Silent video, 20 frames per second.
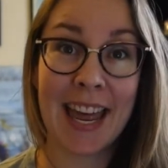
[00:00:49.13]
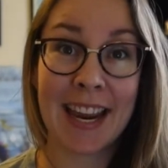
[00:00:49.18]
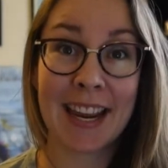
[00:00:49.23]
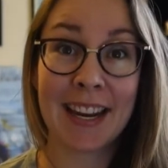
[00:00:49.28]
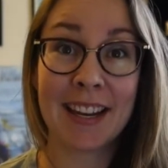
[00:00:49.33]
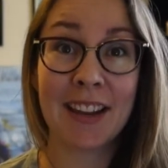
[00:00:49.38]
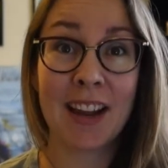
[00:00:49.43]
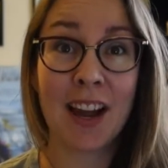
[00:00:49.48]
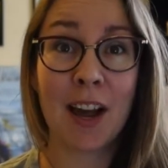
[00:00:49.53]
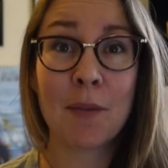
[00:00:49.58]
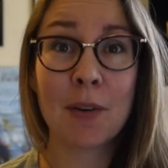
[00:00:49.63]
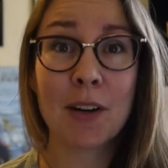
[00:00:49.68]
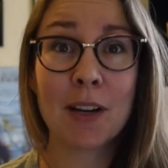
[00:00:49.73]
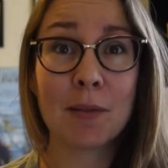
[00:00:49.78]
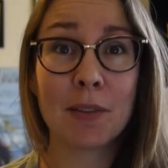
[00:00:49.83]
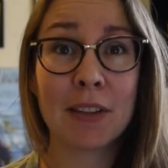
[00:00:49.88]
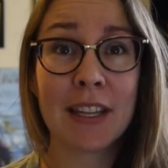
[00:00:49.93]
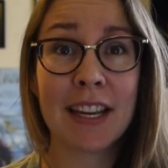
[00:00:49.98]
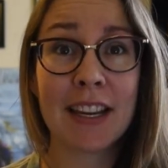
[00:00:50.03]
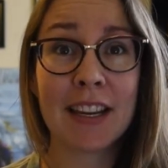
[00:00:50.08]
and I'm gonna
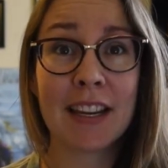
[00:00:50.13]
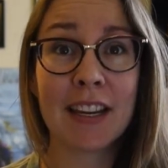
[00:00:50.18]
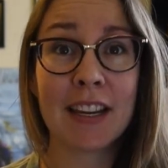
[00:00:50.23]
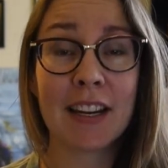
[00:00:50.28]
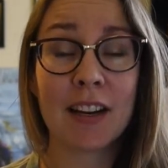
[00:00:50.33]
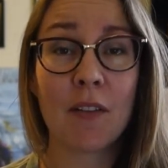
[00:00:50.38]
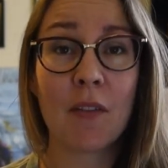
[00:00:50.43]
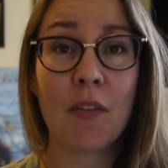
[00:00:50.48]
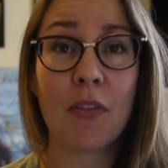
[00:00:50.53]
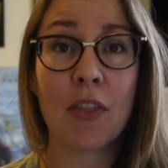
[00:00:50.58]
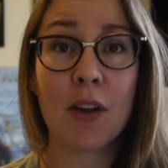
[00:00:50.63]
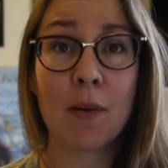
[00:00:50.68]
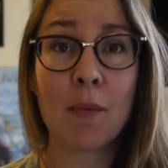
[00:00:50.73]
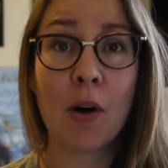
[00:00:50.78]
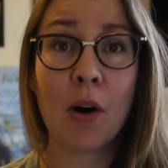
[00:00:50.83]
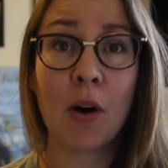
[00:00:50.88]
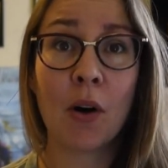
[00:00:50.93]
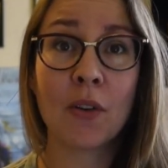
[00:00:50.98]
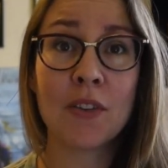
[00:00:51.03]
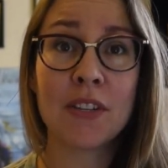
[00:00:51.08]
link them
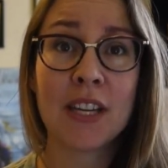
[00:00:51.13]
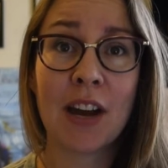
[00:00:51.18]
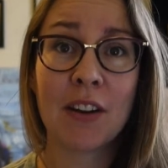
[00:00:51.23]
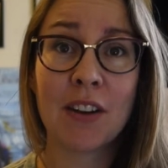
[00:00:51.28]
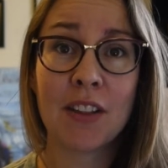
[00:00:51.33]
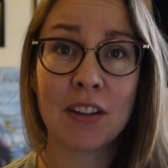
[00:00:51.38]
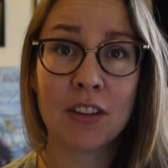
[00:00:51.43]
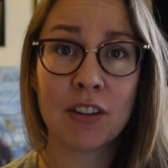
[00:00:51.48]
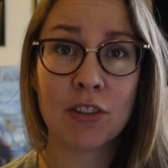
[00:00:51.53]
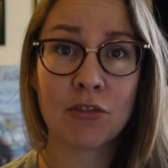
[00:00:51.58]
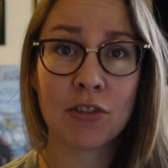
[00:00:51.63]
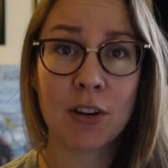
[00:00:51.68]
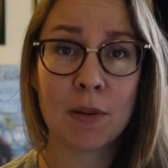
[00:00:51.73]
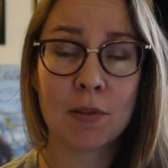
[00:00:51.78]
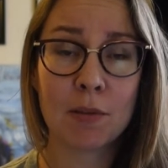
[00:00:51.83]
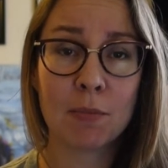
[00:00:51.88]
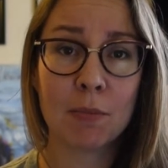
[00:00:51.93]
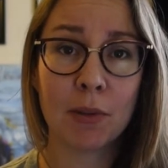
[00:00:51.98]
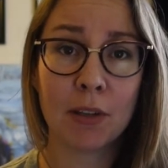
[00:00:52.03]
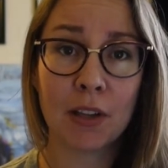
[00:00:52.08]
all down in the description
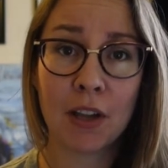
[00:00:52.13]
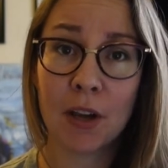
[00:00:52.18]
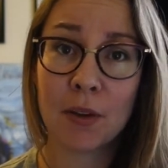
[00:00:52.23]
below.